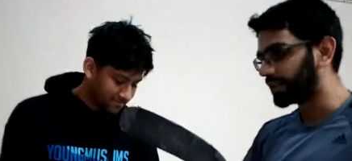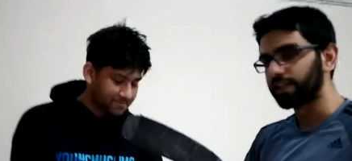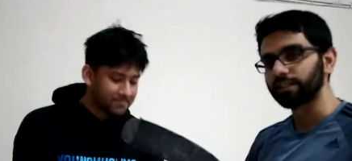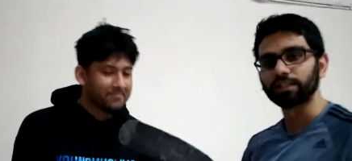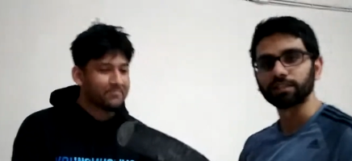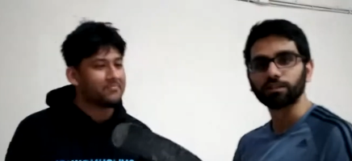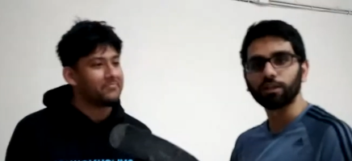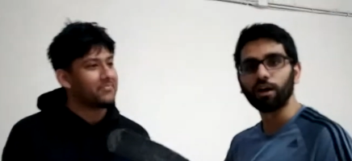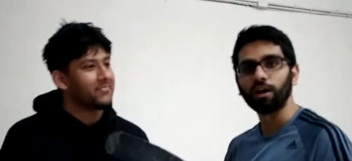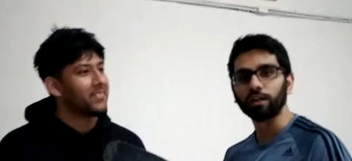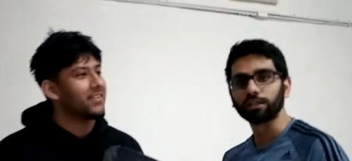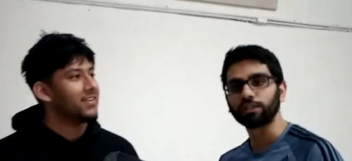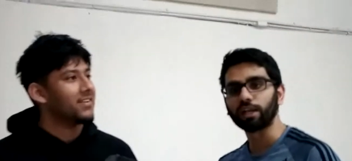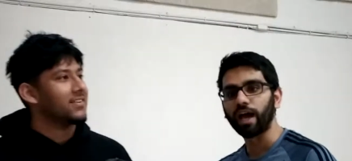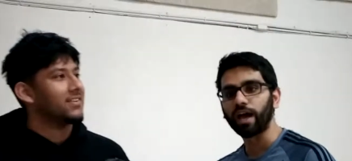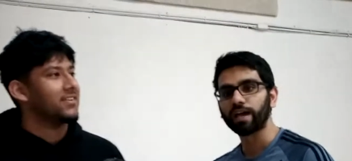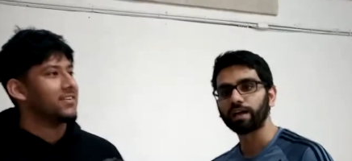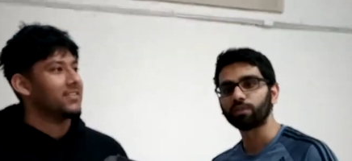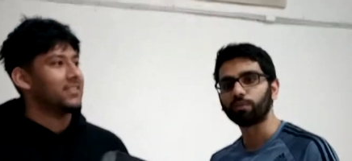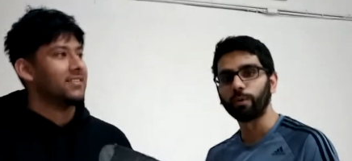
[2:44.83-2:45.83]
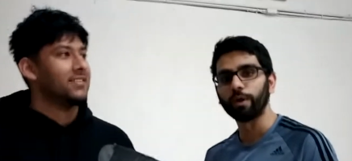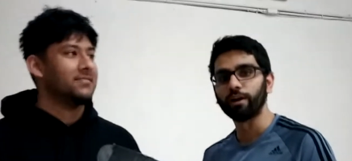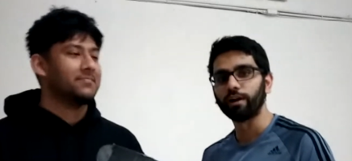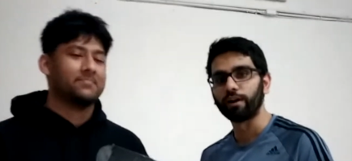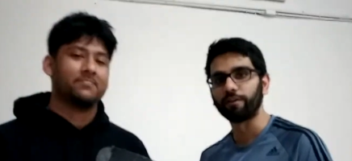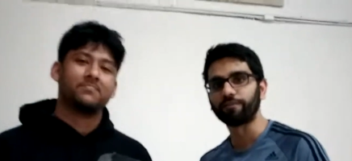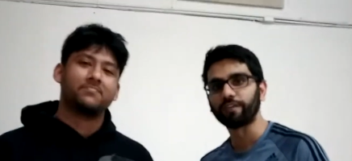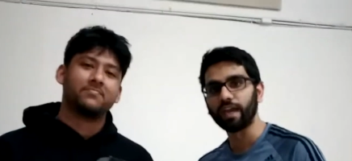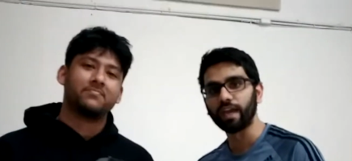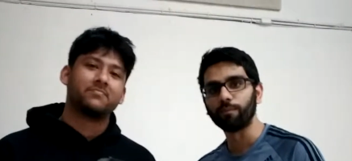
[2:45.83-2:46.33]
Speaker 1: this is Talha Shahid, winner
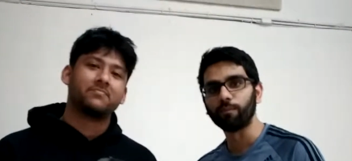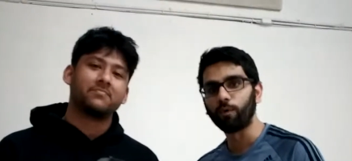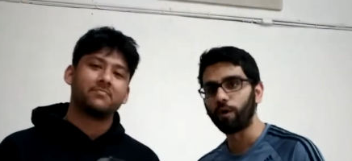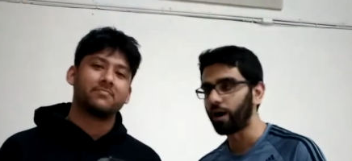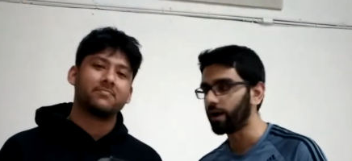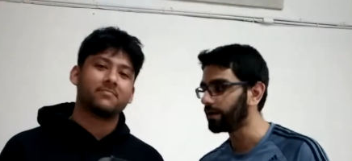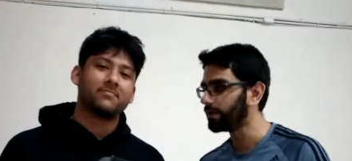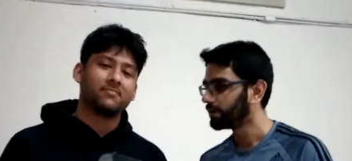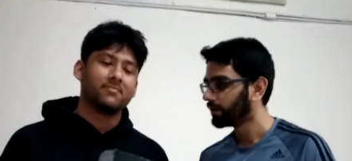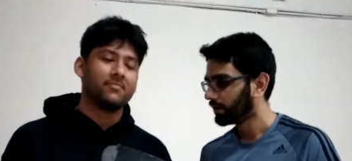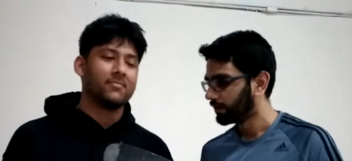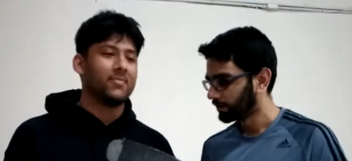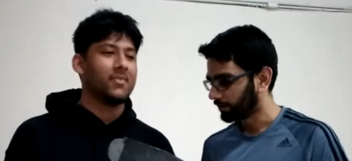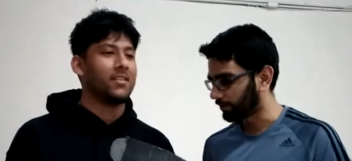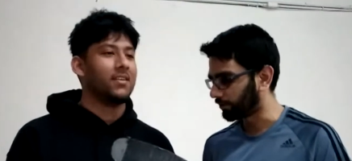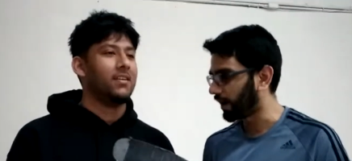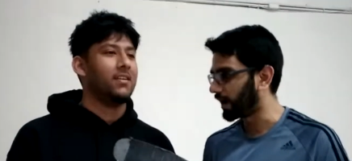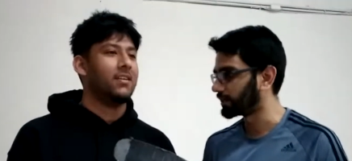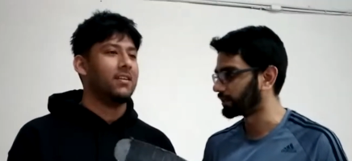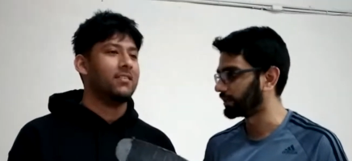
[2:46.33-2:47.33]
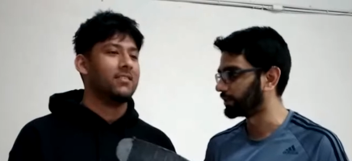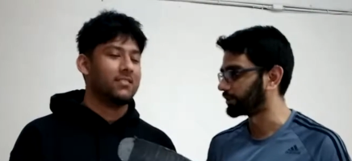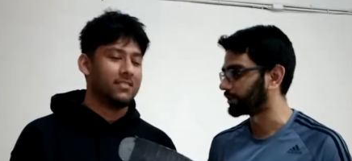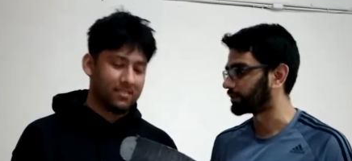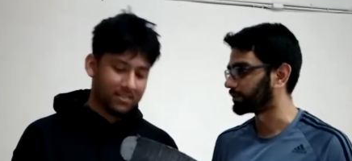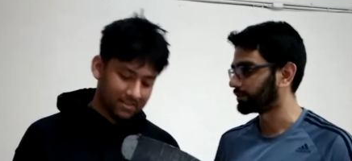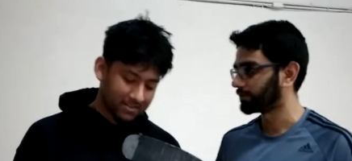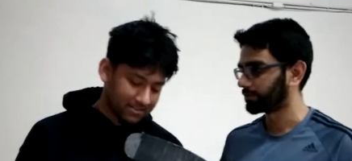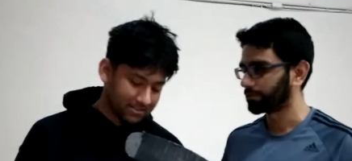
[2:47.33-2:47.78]
of game one. Congratulations.